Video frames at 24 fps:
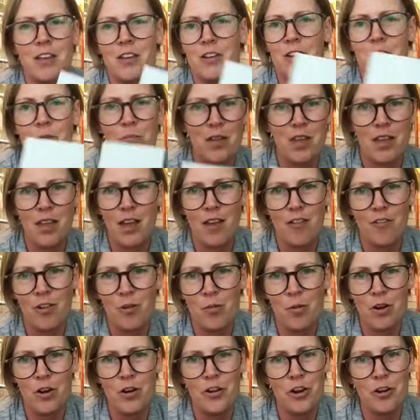it could be
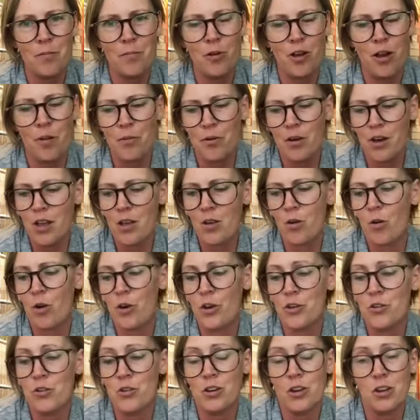everywhere in your property,
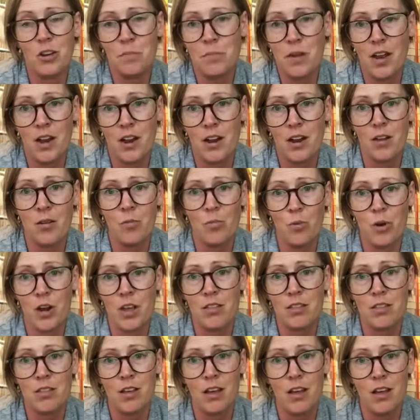or you could pair it
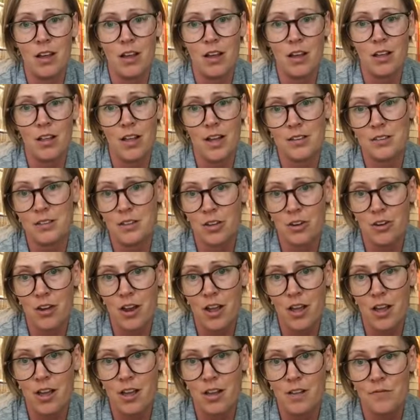with classic
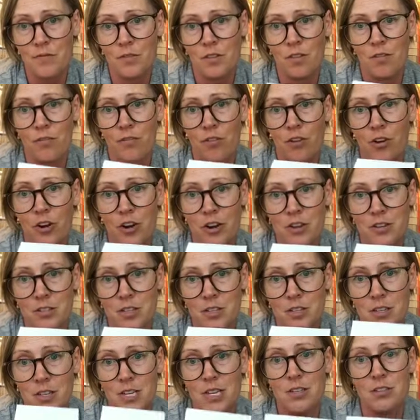gray for your
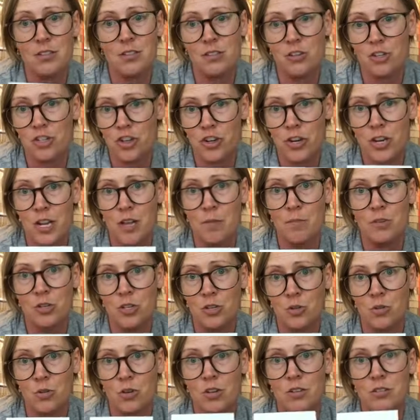ceilings, your trim,
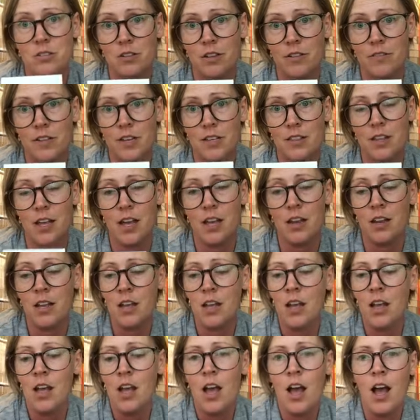doors, stuff like that.
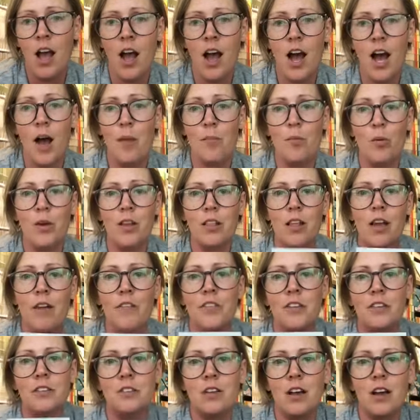But we
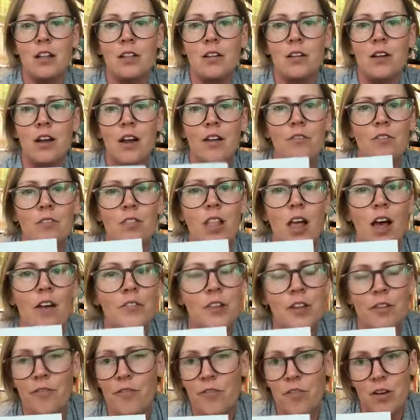love this color. I've
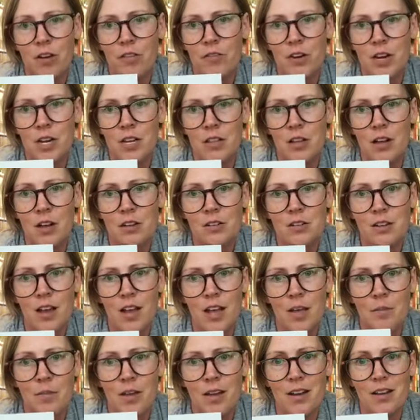loved it for a very long
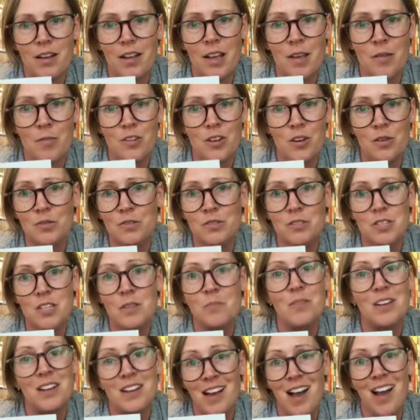time, and I don't
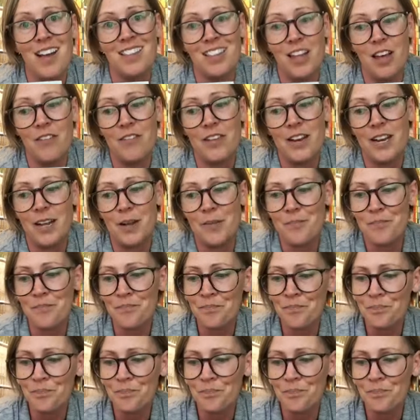see me not loving it.